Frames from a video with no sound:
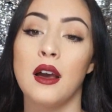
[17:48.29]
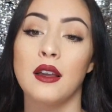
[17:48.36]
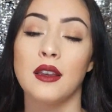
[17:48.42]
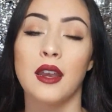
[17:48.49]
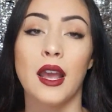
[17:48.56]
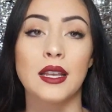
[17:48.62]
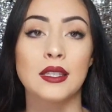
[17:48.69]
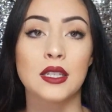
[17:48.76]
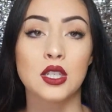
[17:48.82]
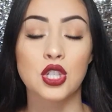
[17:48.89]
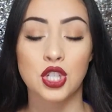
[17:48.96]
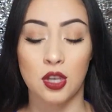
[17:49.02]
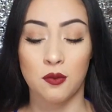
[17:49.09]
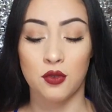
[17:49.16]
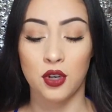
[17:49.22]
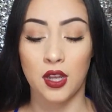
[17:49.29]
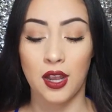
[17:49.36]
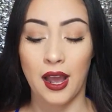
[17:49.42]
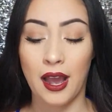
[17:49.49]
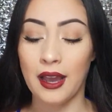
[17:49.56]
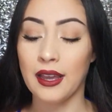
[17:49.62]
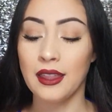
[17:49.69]
Nice and shimmery.
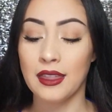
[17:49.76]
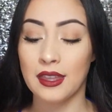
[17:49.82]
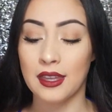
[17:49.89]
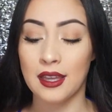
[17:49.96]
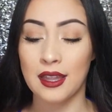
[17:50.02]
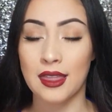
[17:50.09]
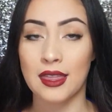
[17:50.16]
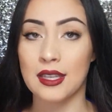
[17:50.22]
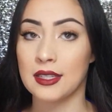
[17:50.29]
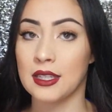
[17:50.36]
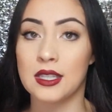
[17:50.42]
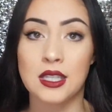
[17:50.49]
I think this is